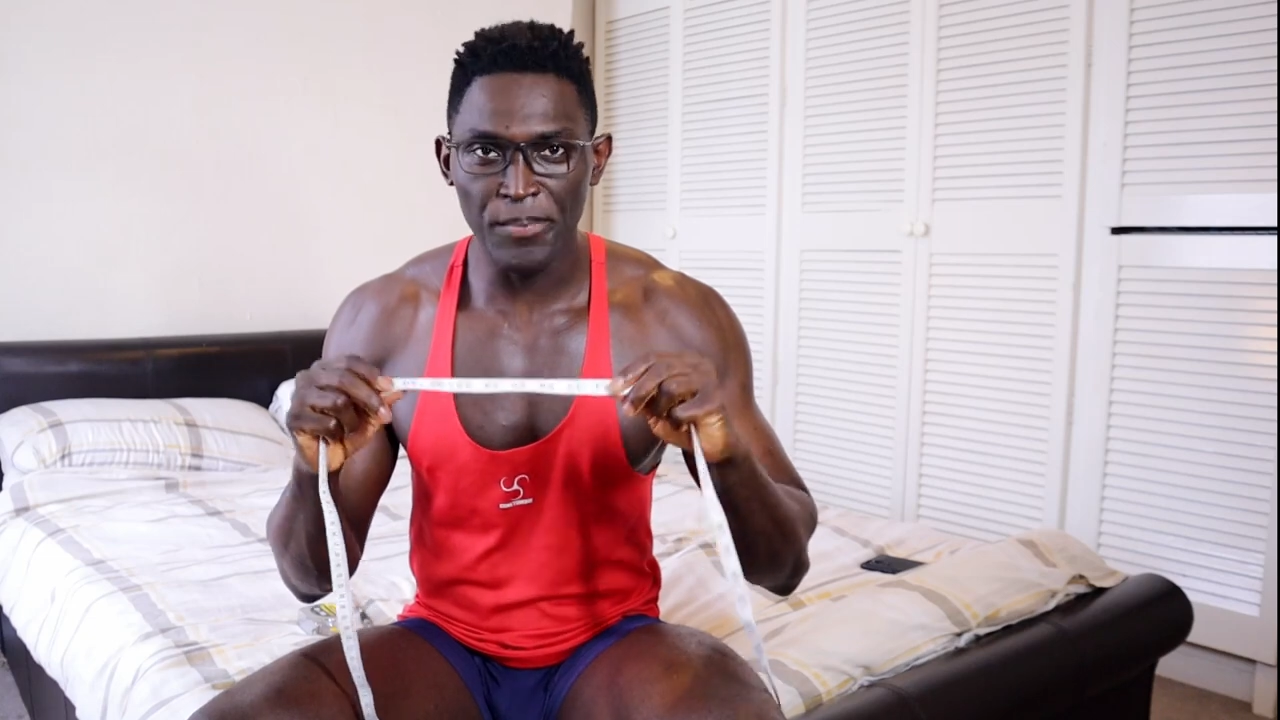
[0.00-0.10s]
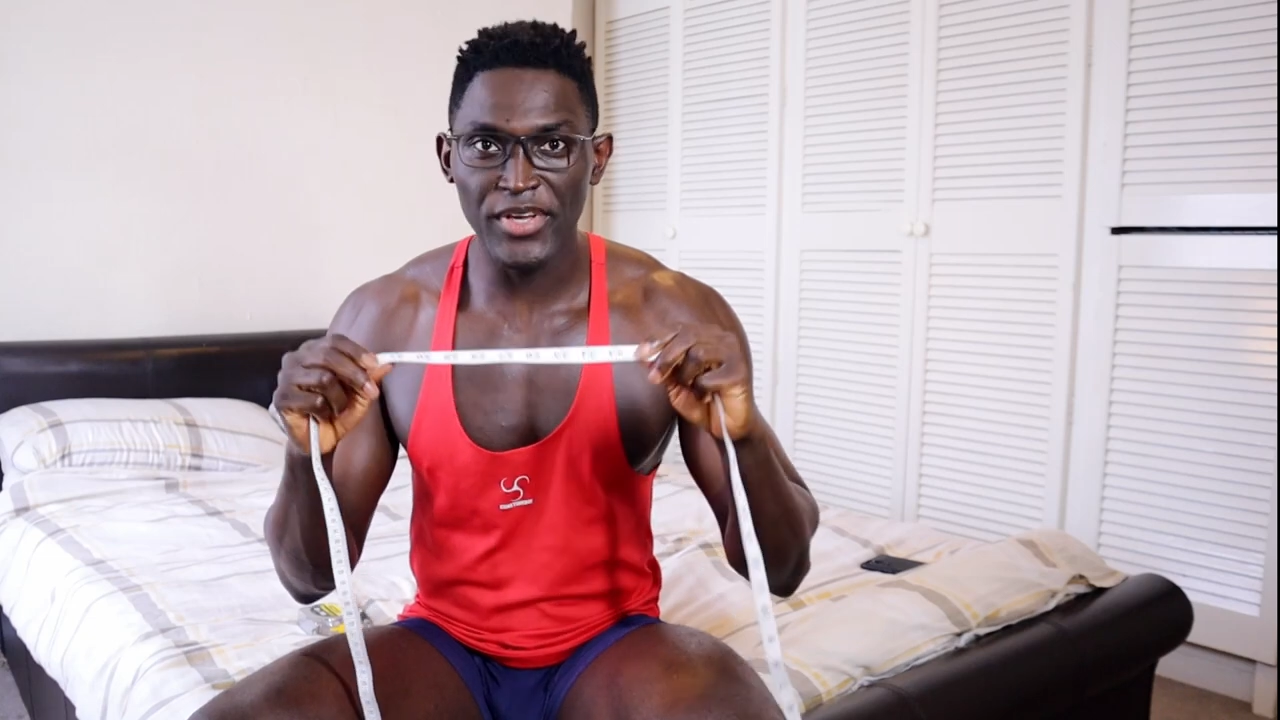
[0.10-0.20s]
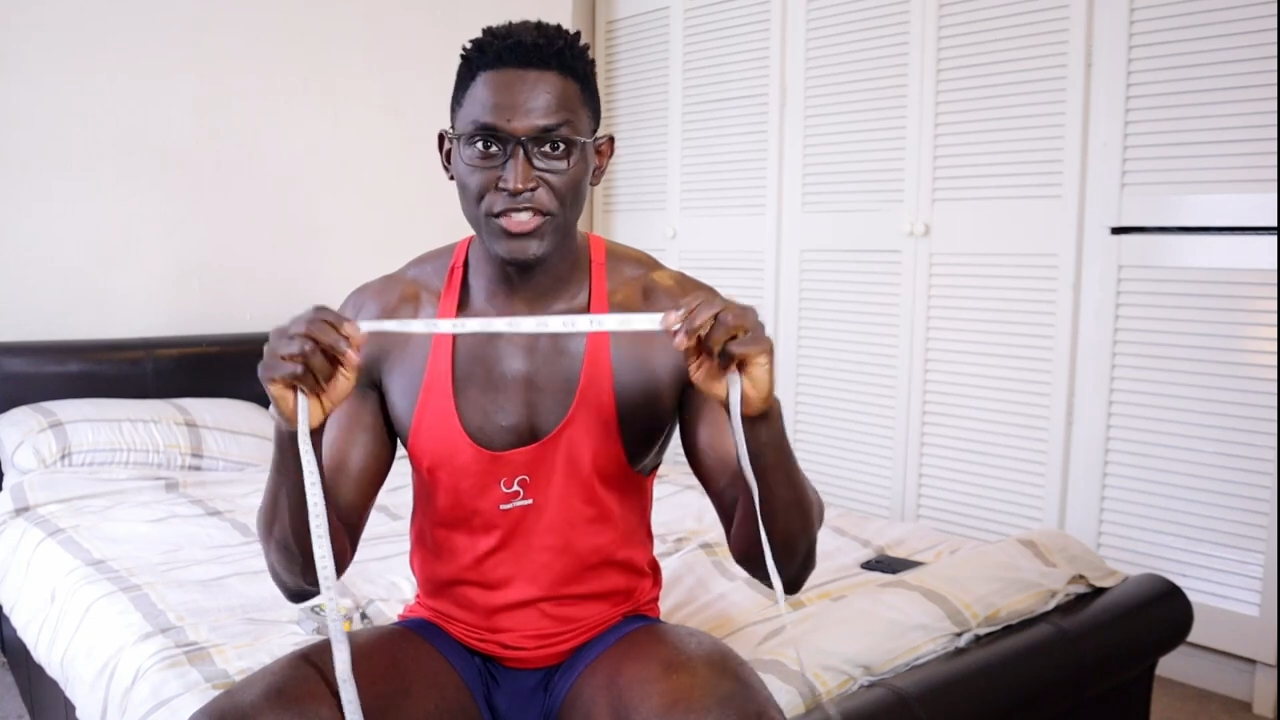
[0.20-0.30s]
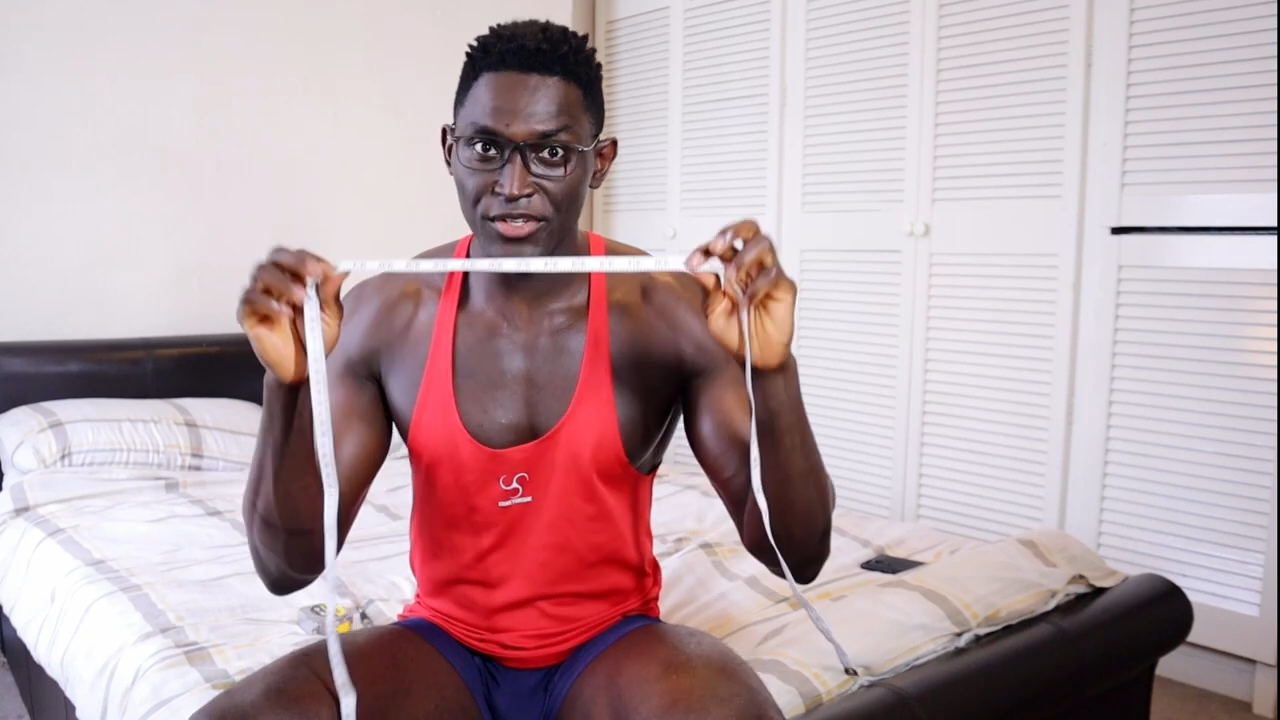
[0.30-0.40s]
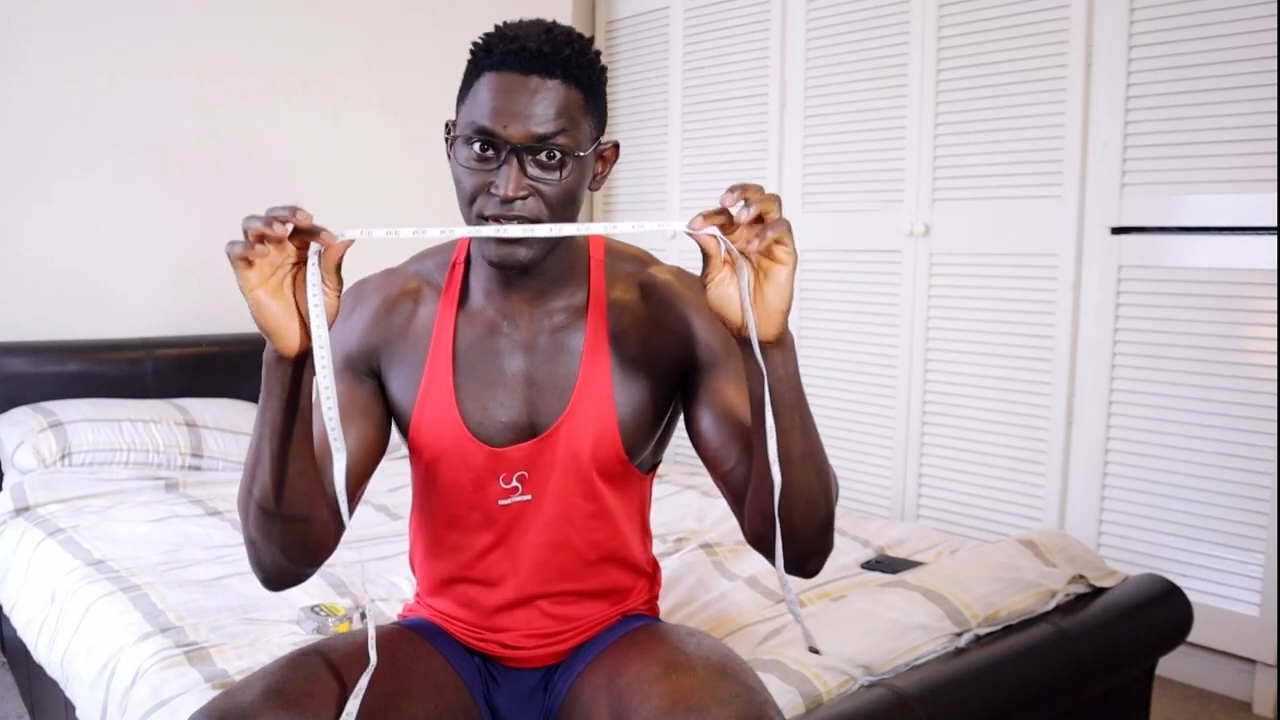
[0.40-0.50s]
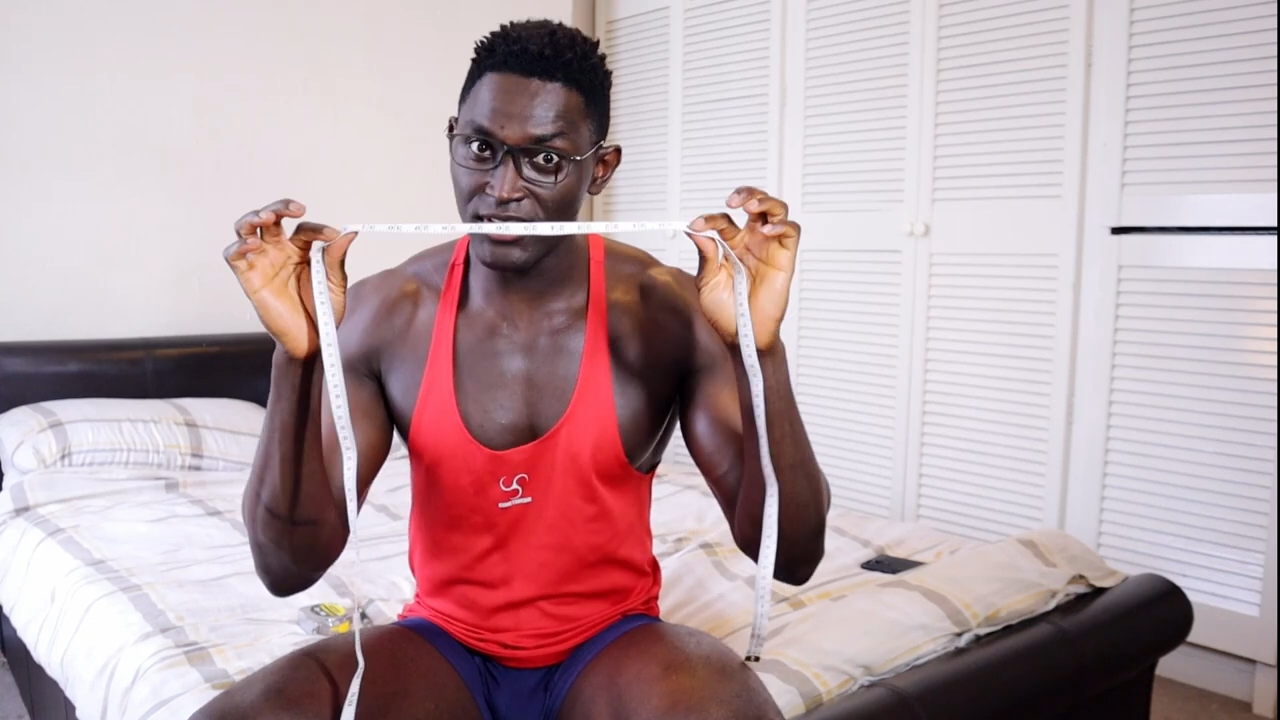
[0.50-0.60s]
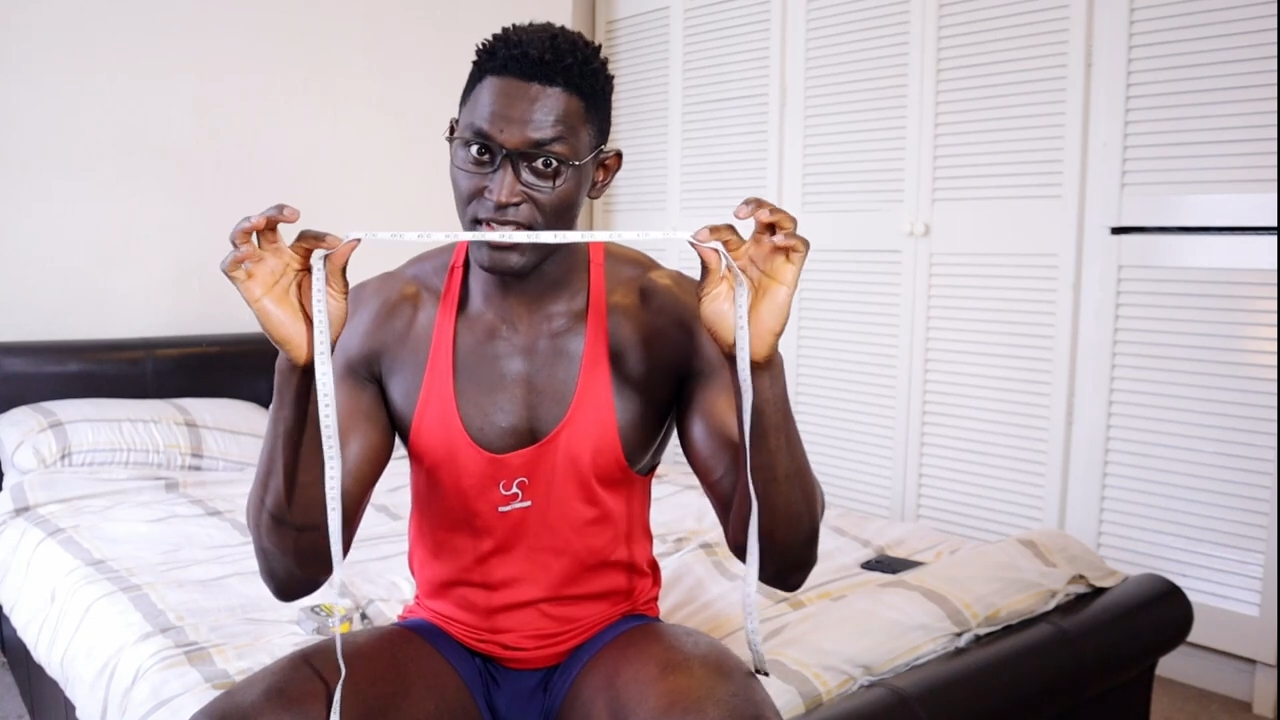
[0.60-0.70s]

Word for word: measuring